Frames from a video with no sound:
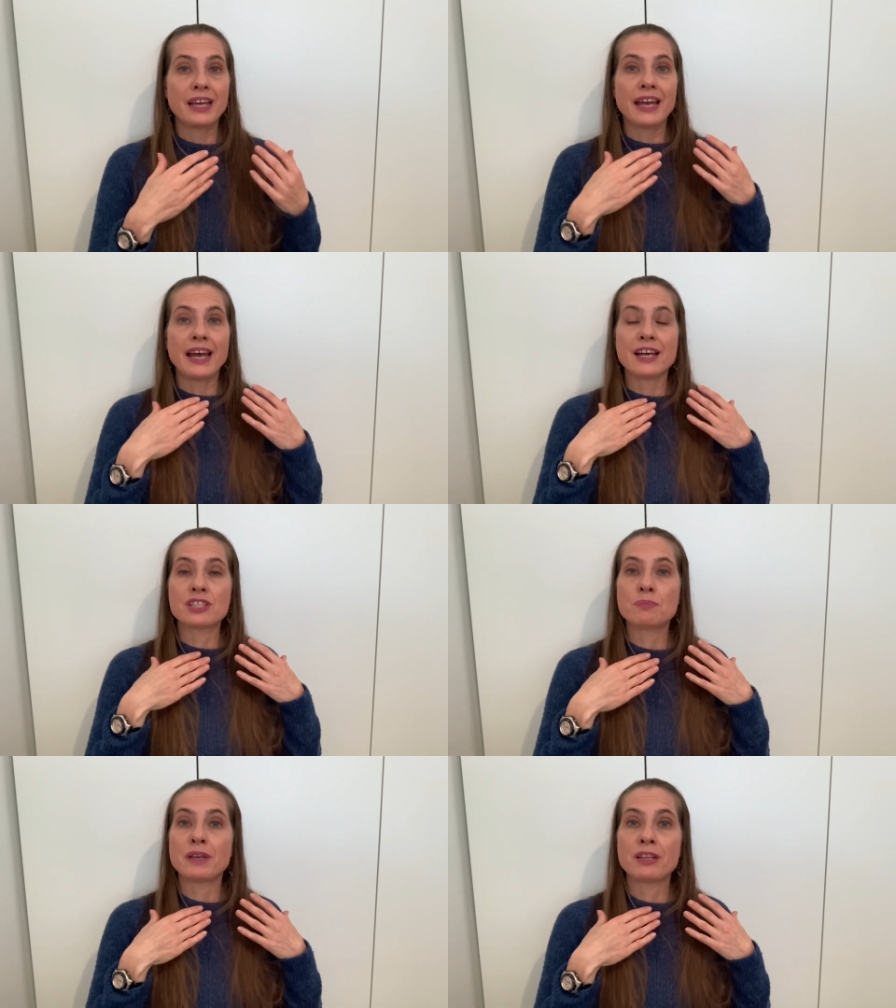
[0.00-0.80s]

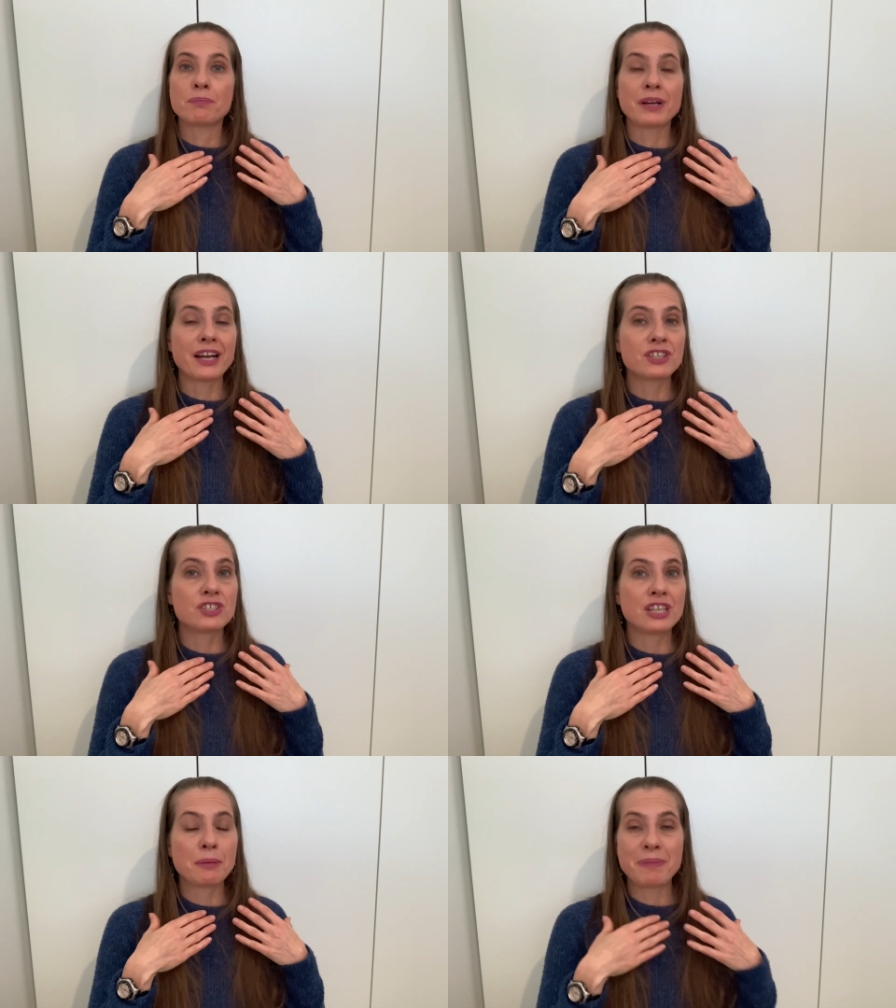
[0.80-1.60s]
has been
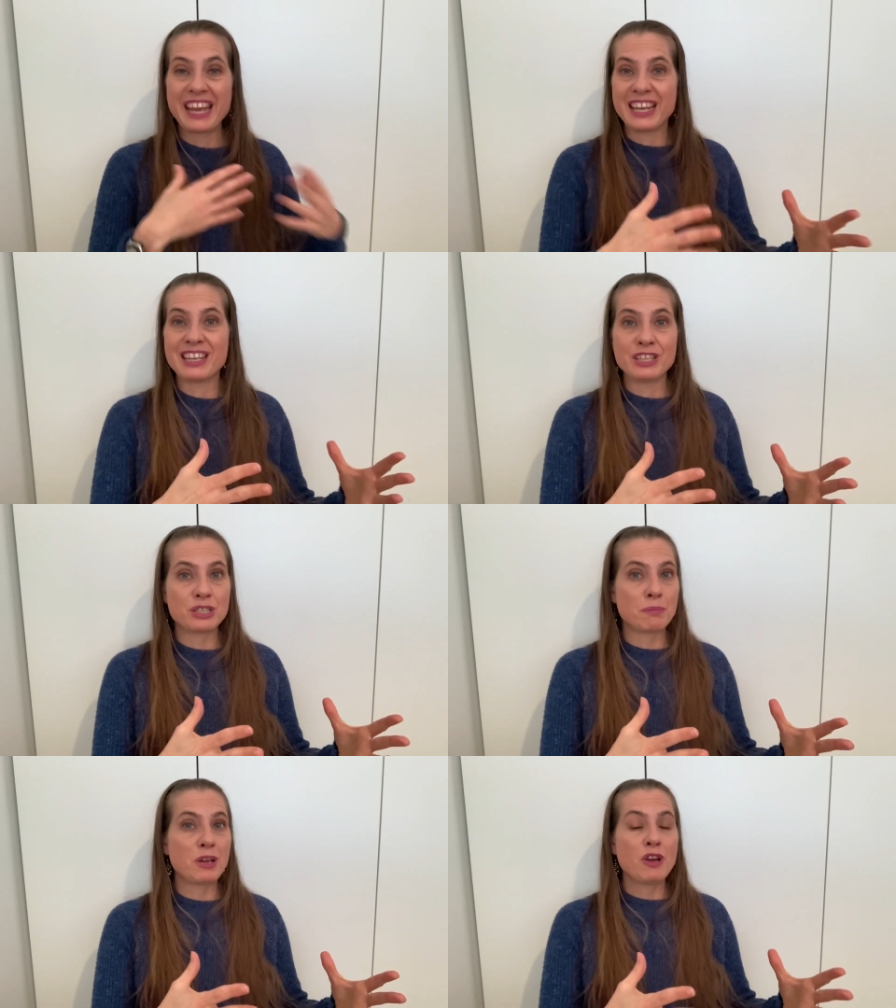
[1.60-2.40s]
practicing
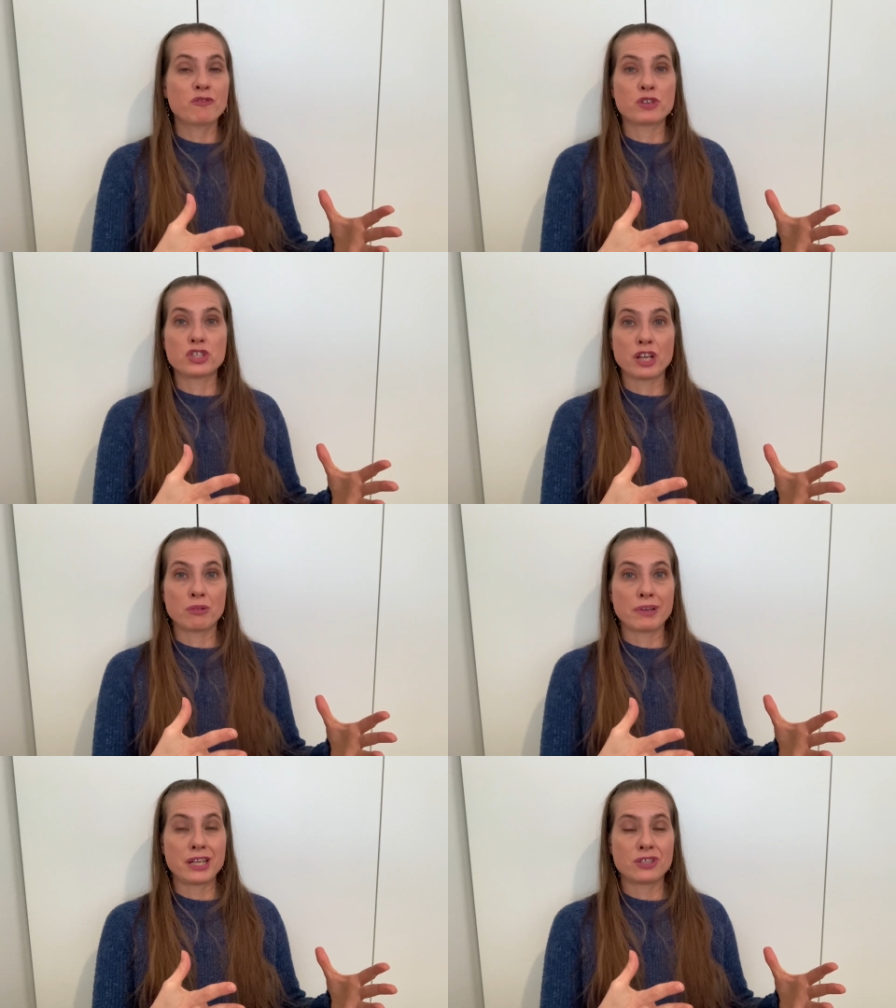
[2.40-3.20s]
paganism for
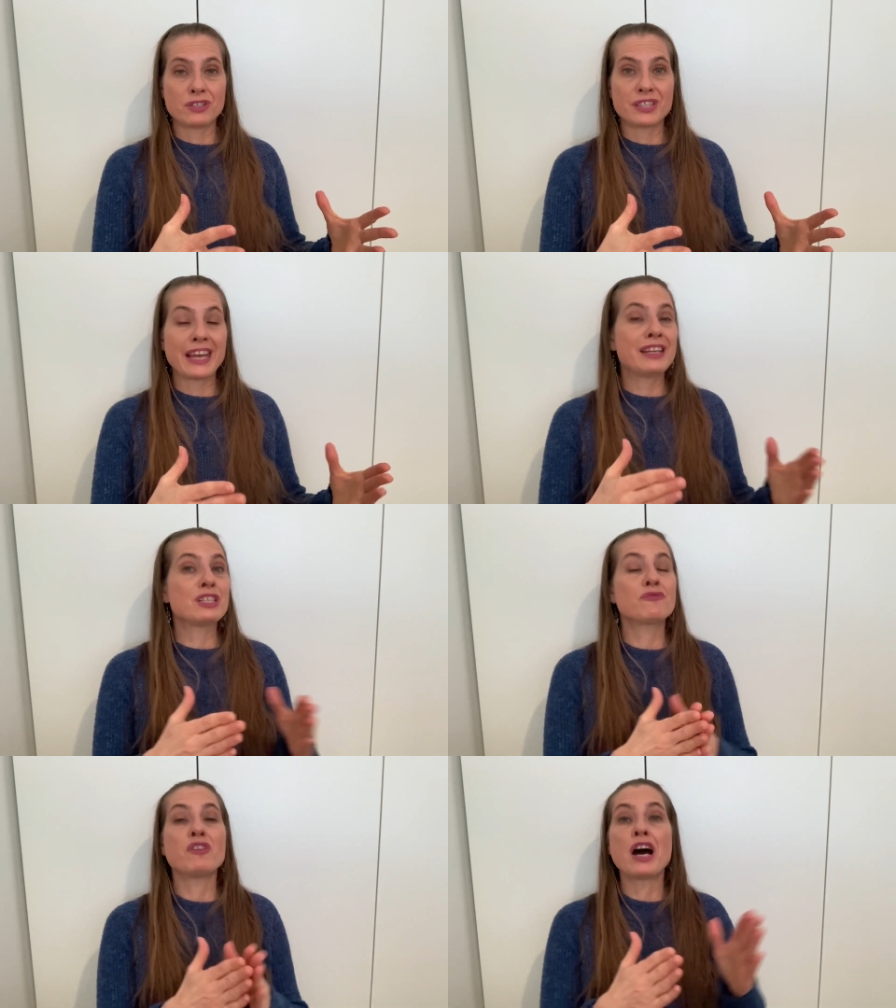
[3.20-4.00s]
generations, and
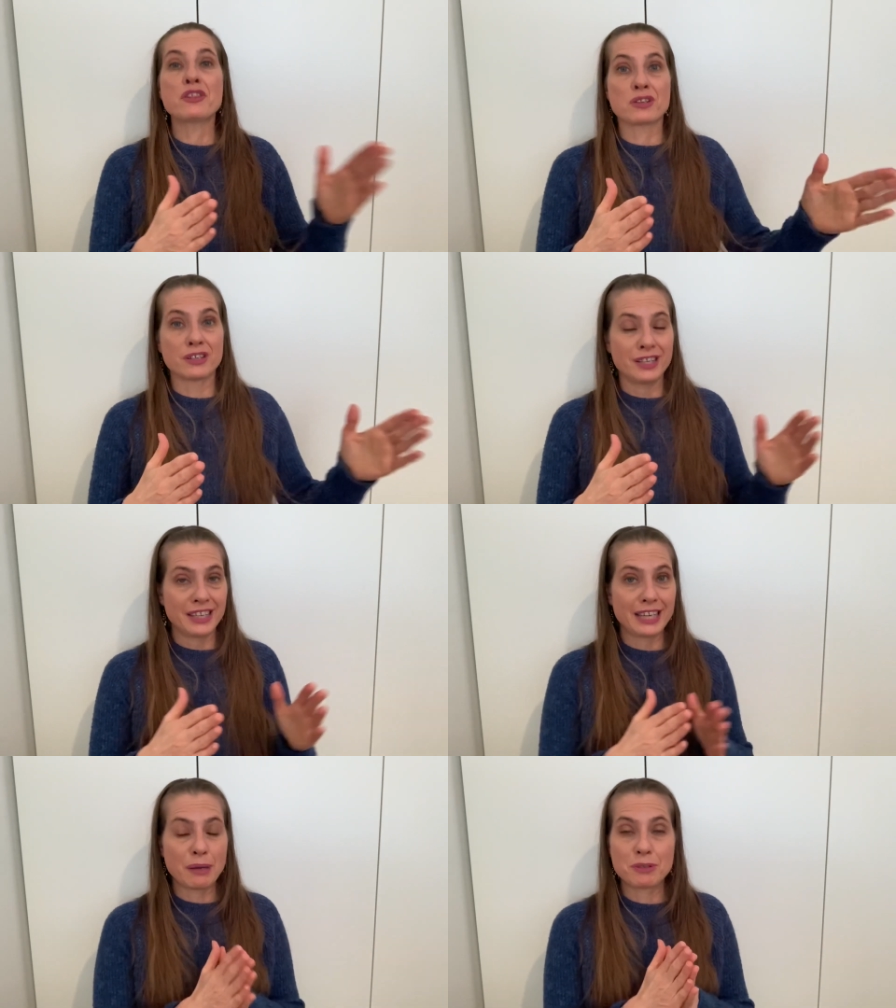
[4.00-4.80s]
his father
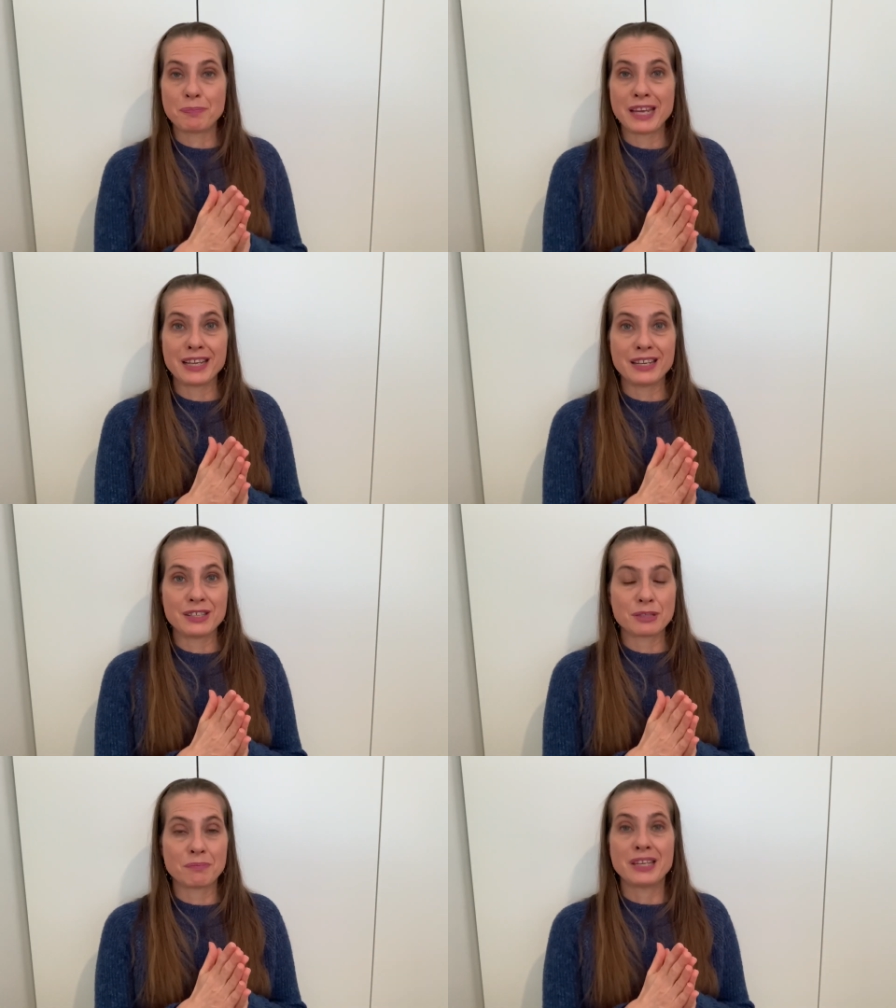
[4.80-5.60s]
kept paganism.